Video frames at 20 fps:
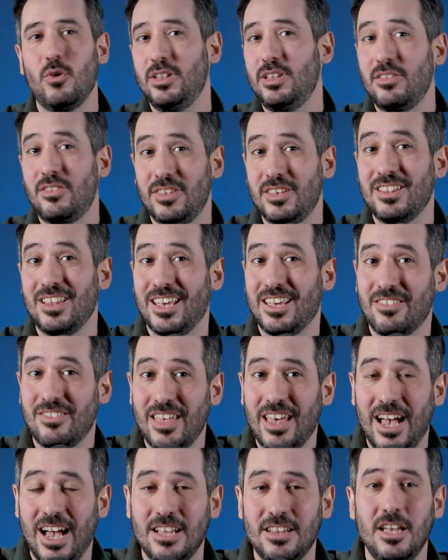or anything like
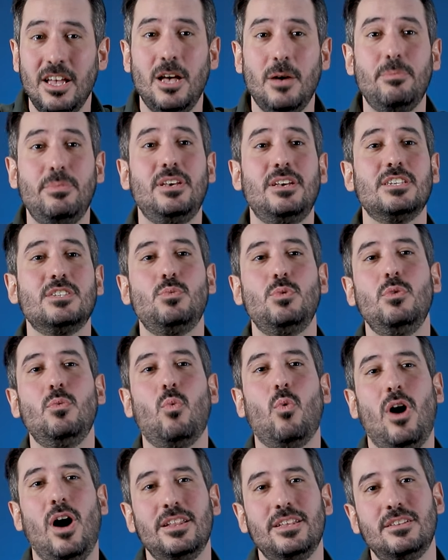that because we
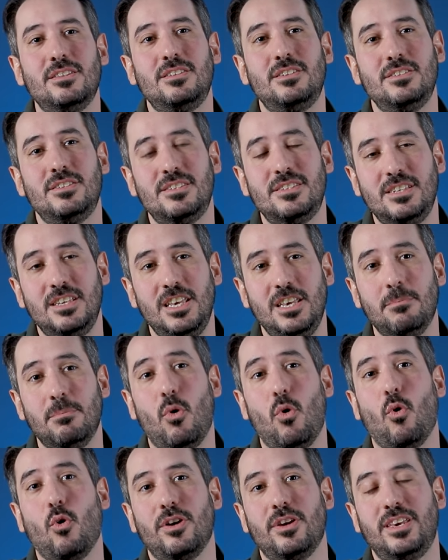want it to seem
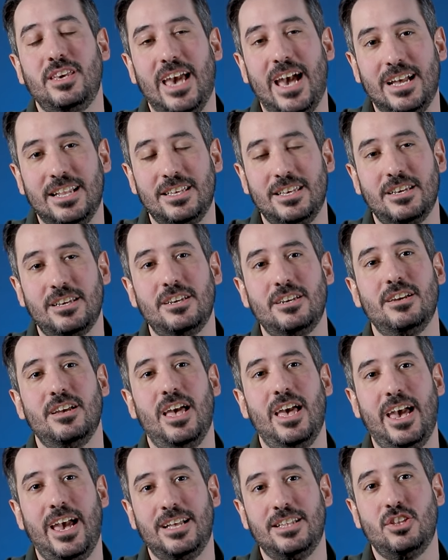organic
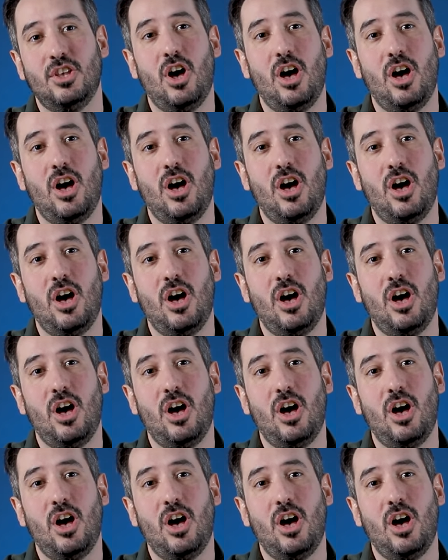and